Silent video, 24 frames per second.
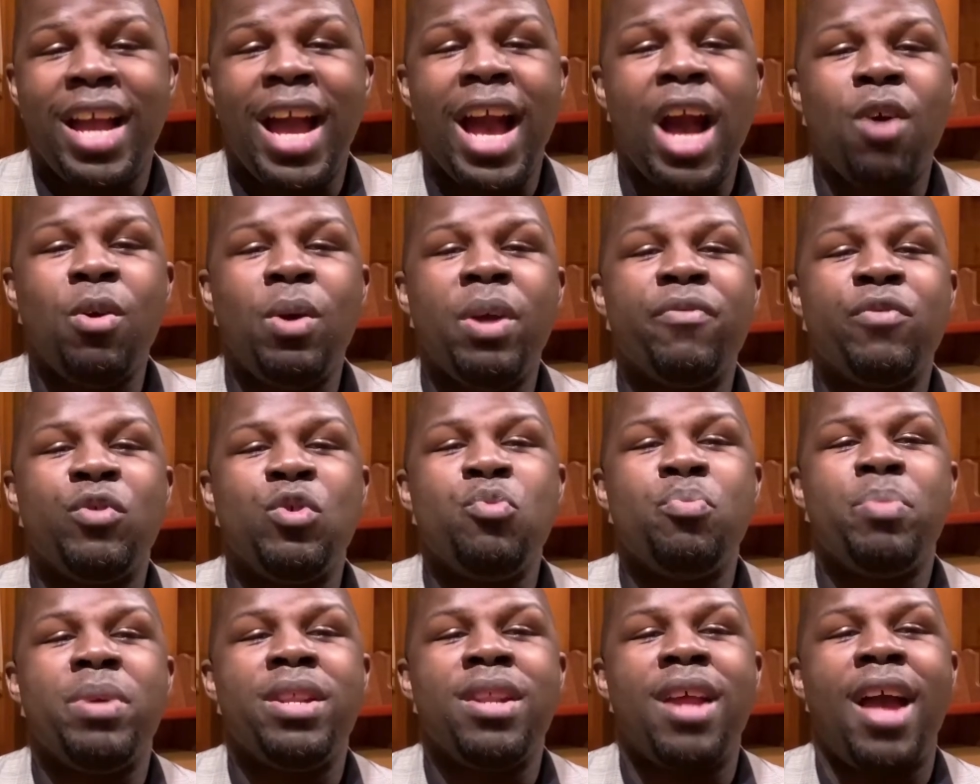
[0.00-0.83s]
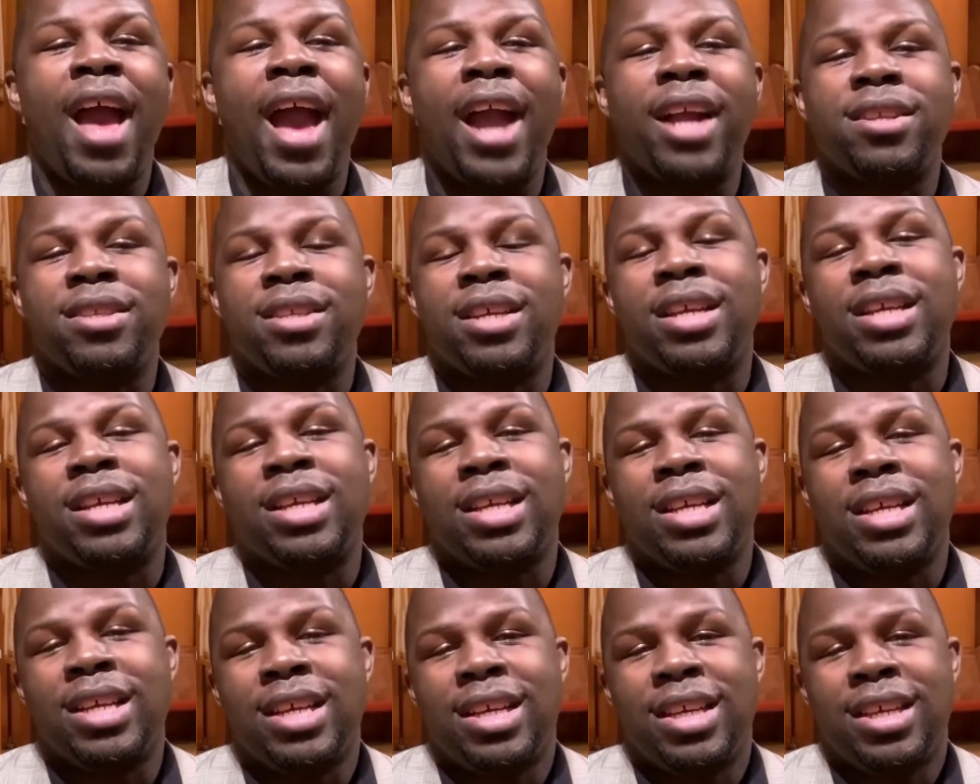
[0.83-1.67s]
How have you been acting
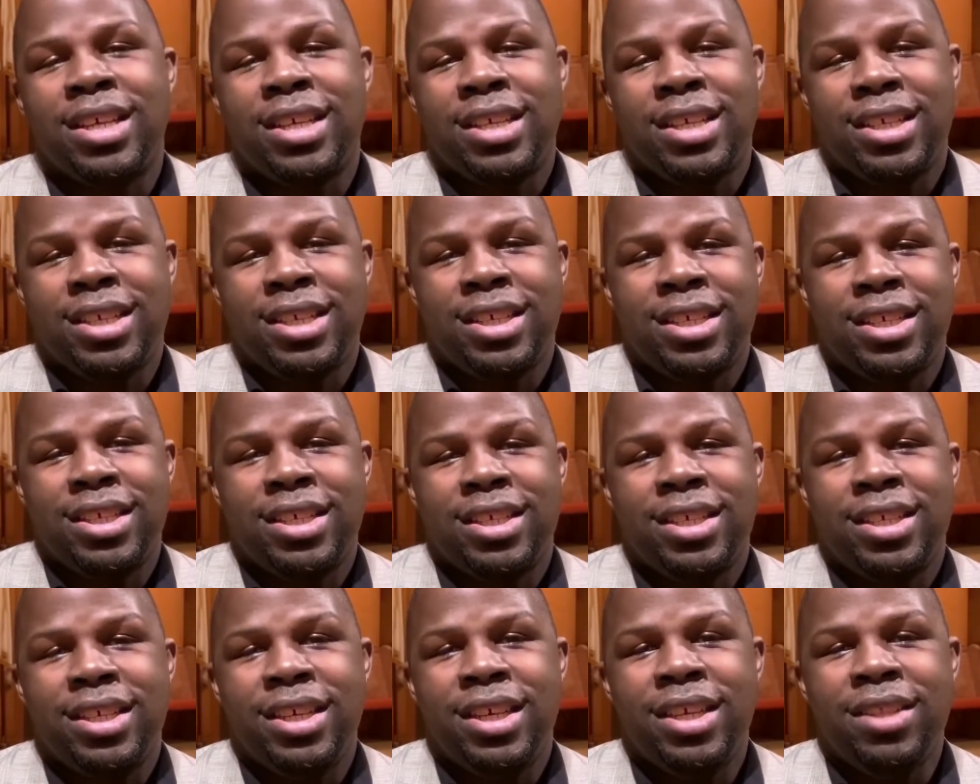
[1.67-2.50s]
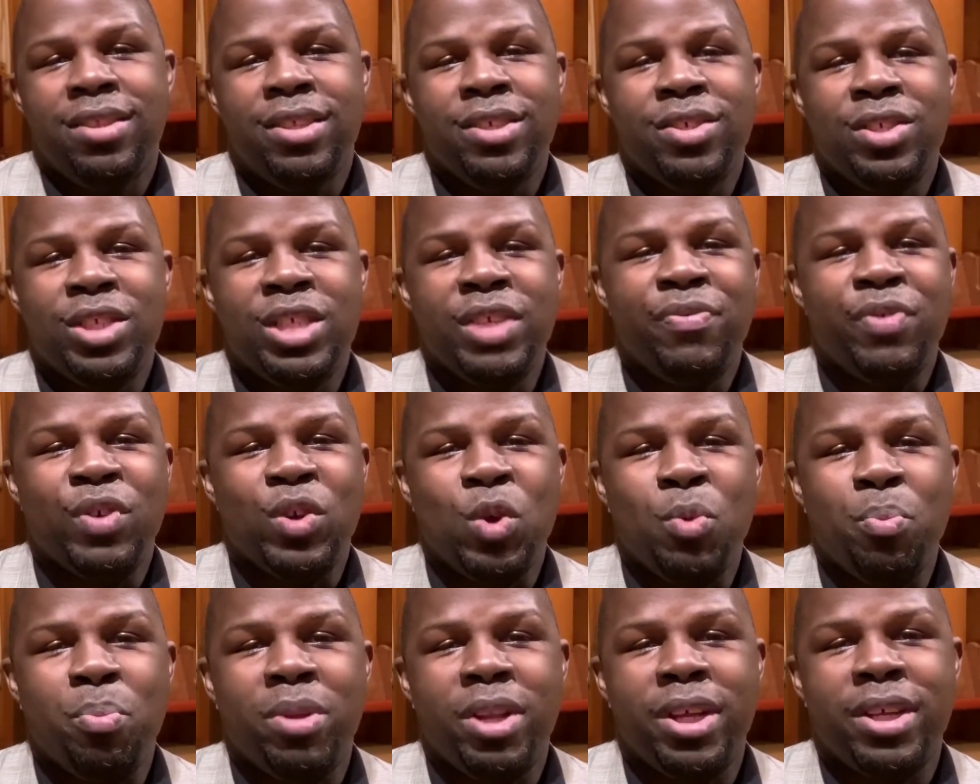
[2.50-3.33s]
in this
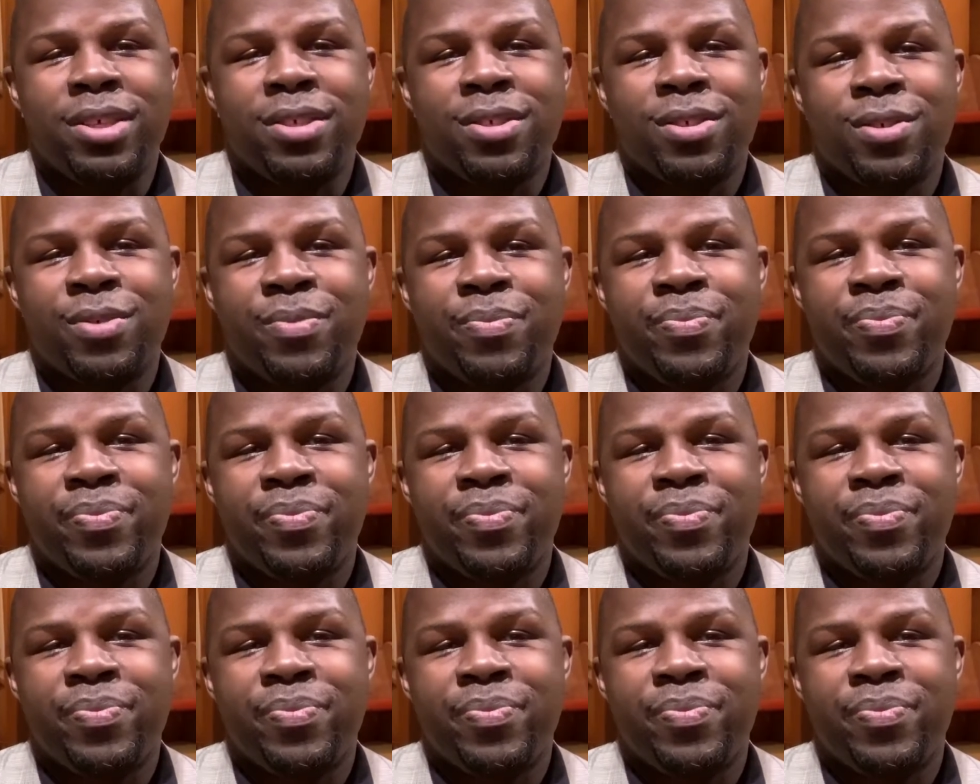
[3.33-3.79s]
difficult place?